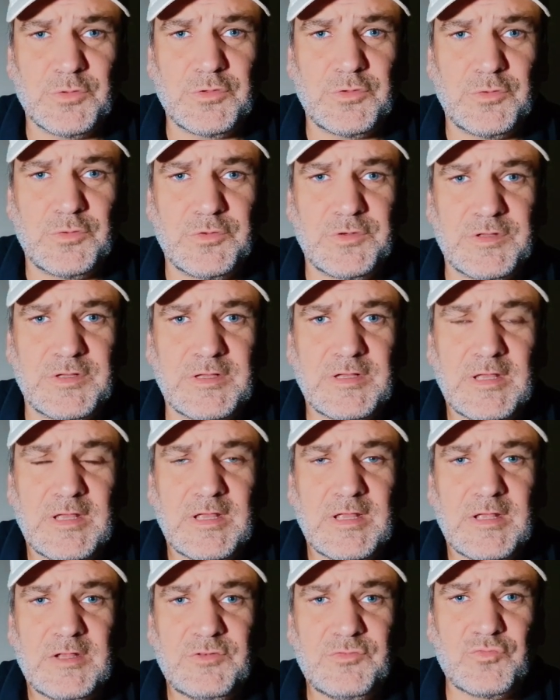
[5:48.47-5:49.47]
corner,
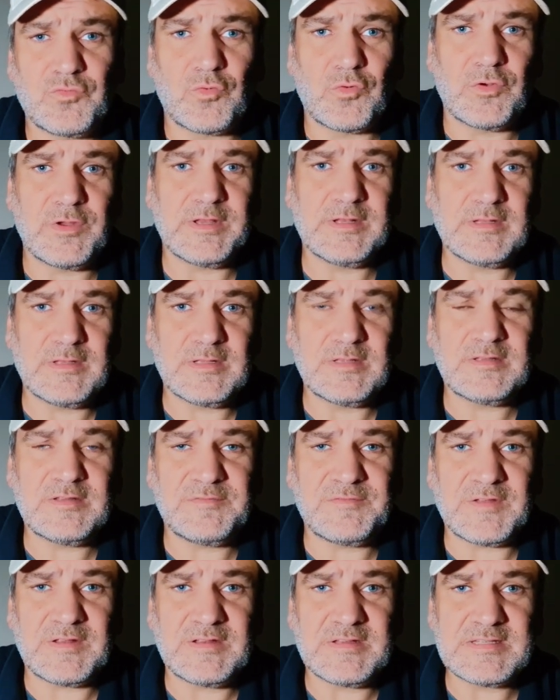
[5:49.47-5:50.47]
drawing the
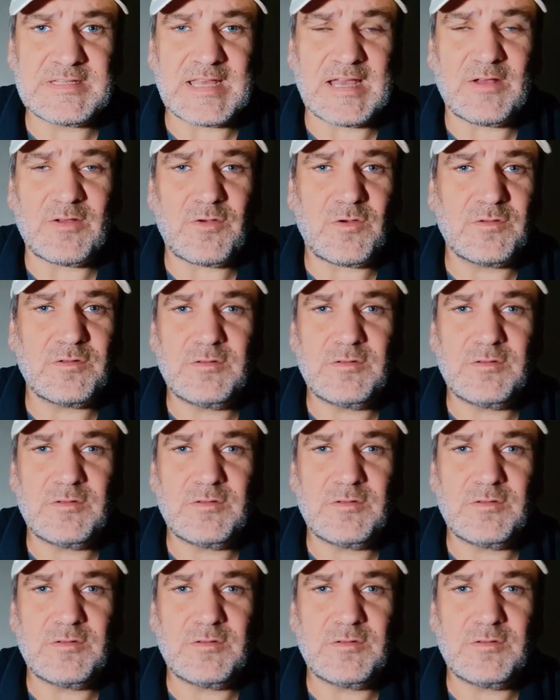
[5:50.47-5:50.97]
defenders out.